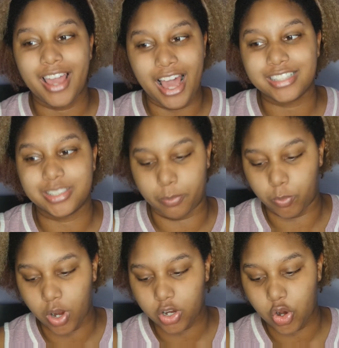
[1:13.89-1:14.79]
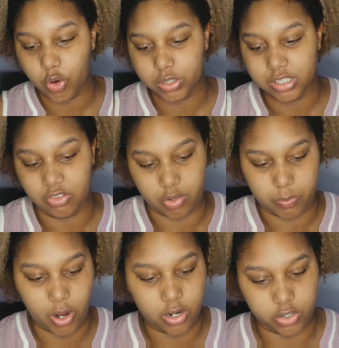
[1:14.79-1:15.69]
has a workhorse of a
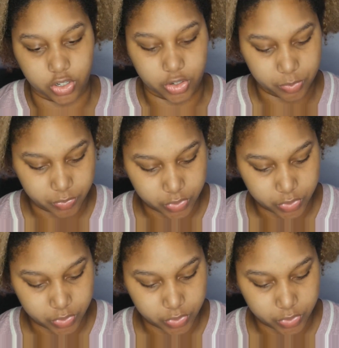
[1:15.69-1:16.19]
partner,